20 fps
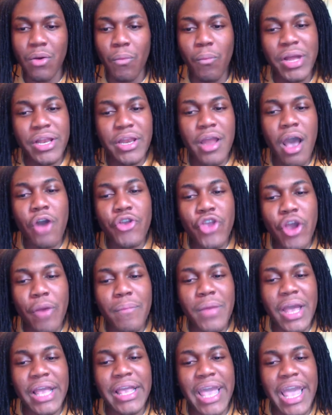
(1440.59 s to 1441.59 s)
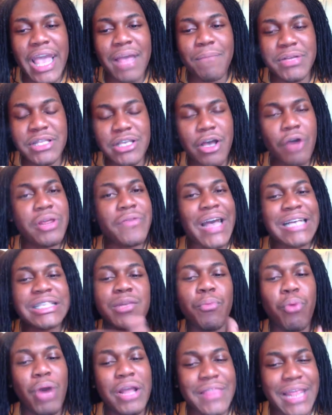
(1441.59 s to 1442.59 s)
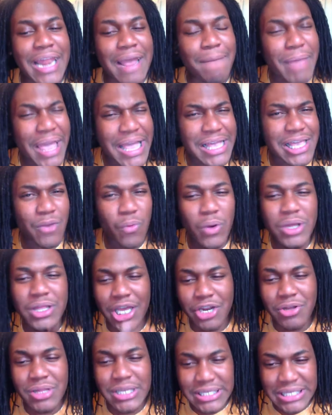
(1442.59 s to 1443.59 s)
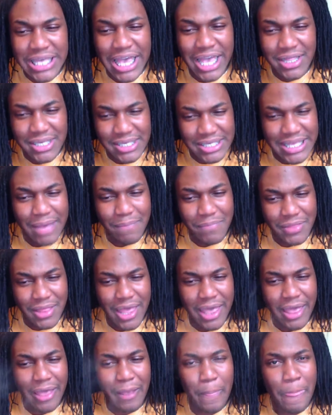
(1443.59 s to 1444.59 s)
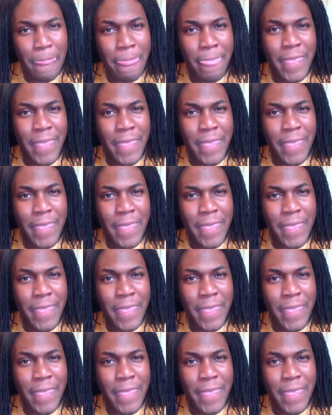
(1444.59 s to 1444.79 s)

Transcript: But no, but Tony, that's the point that I'm making. We're literally saying the same thing.